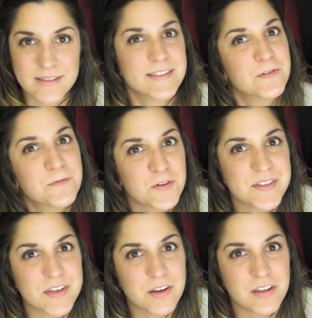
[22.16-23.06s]
So
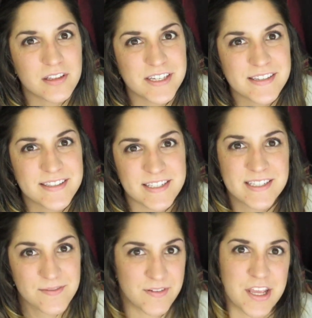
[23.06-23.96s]
first on the list
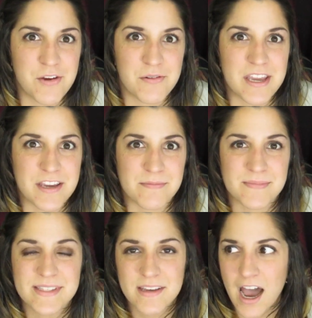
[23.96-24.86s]
is video
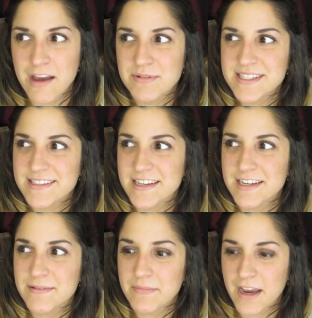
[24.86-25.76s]
games. I would
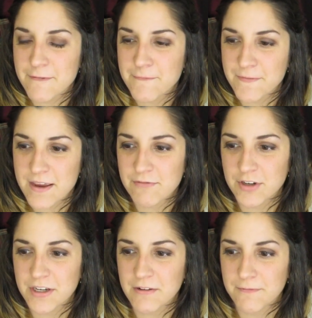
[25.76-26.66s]
say my
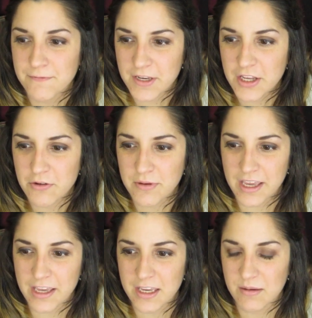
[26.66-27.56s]
favorite video
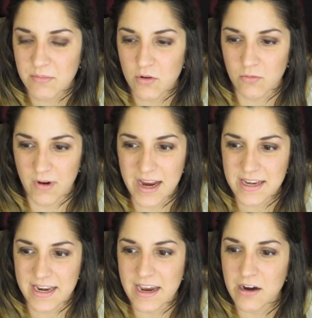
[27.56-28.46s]
game right
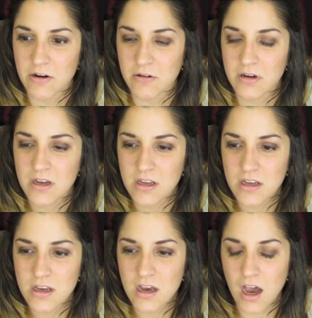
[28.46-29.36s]
now
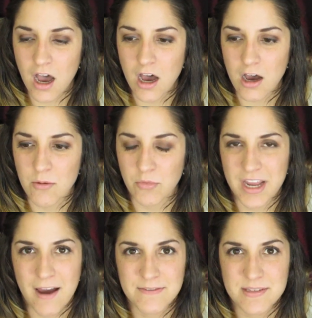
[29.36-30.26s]
would
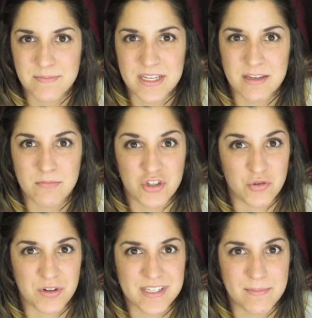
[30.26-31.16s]
have to be
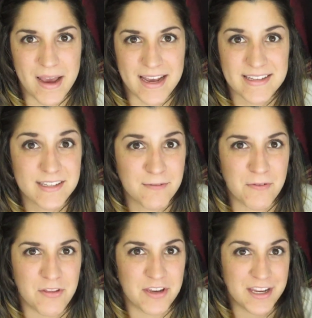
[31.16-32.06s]
Majora's Mask
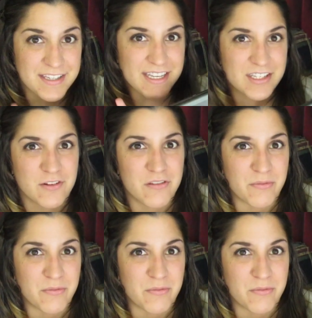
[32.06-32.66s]
for the Nintendo